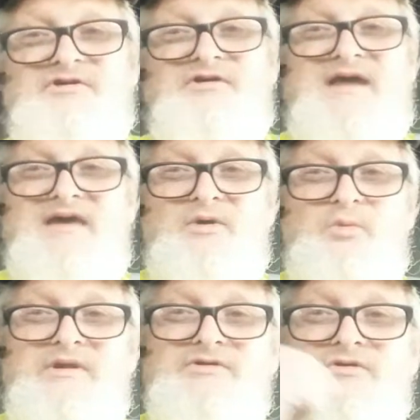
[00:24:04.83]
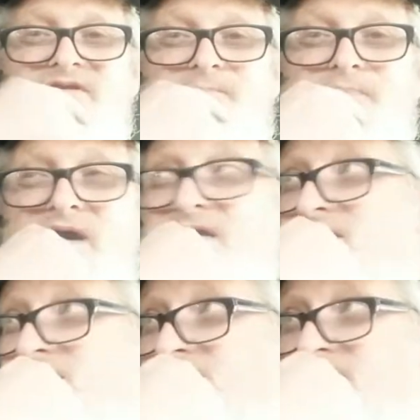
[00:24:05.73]
though had a window in the bunk,
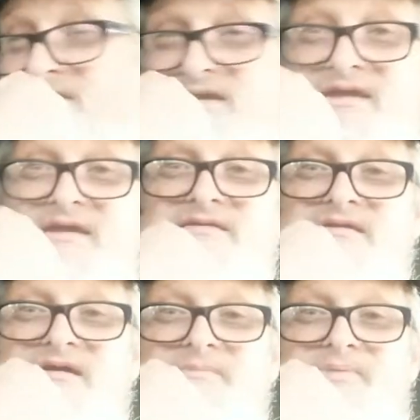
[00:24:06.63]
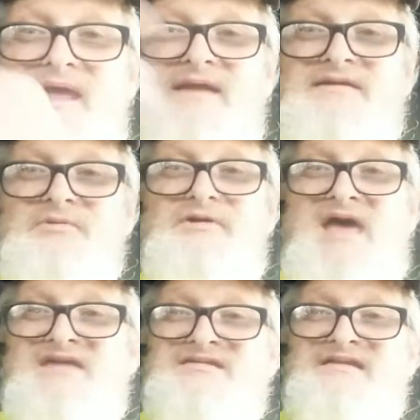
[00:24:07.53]
and Panda would
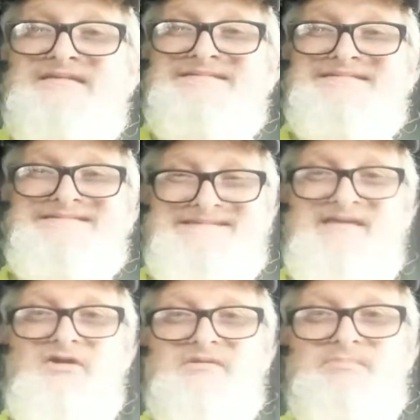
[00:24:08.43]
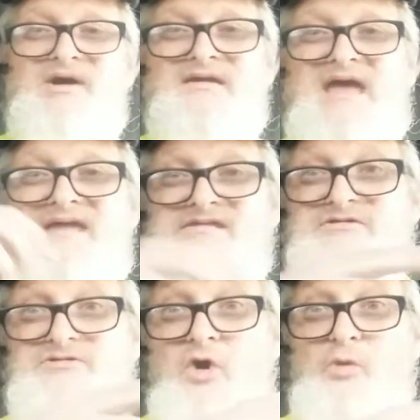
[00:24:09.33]
actually sit on the bunk. I
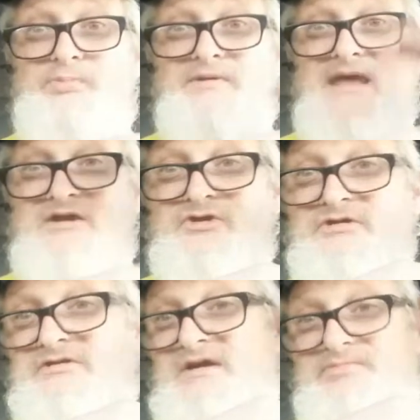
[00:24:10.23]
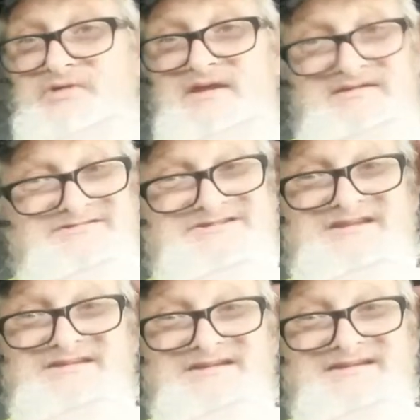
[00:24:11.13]
opened that curtain up, right, and
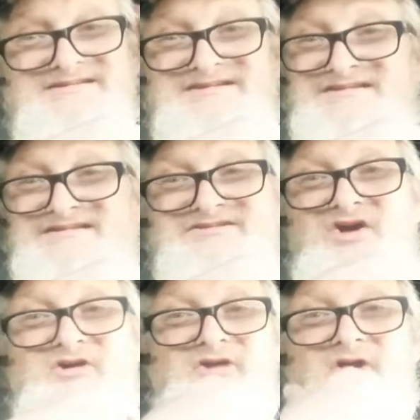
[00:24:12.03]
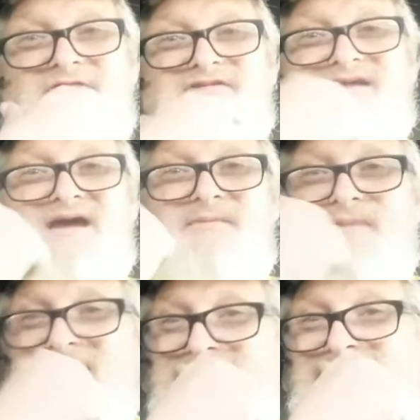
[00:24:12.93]
she just all the time
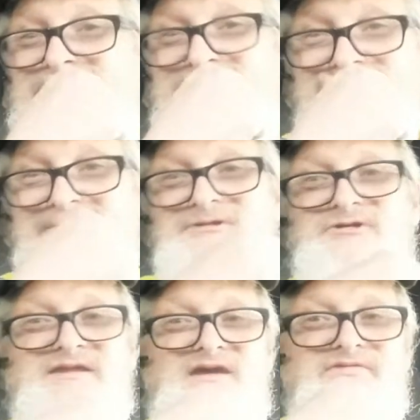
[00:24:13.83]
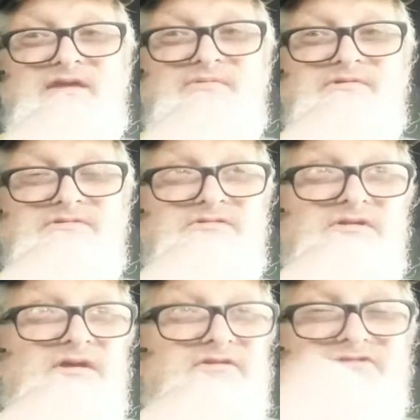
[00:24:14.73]
back there looking out that window.
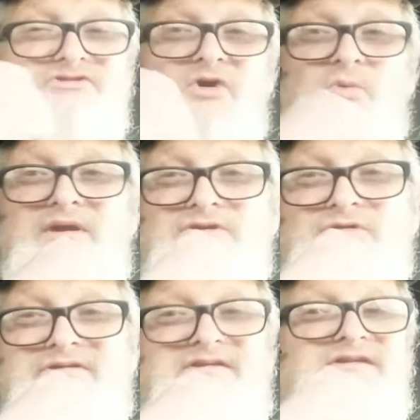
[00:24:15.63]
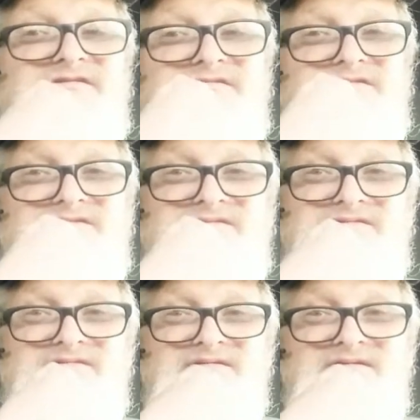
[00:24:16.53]
There's no window in here.
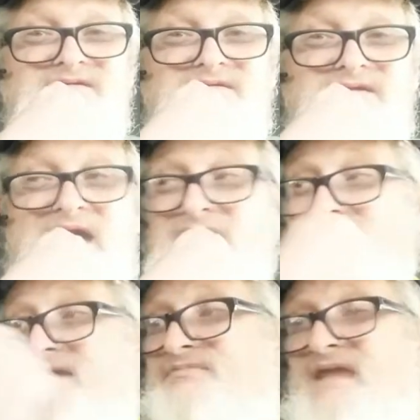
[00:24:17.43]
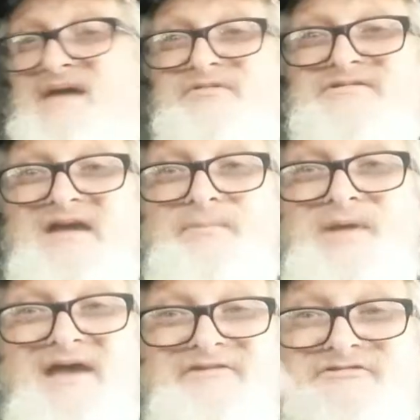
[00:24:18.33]
I don't even have a
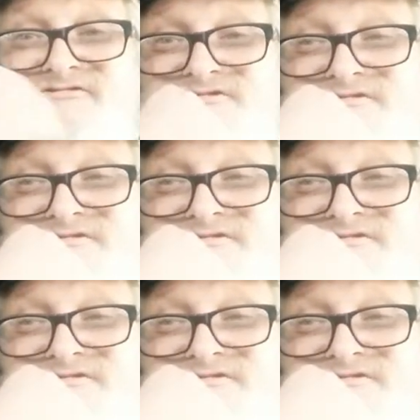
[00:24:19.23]
passenger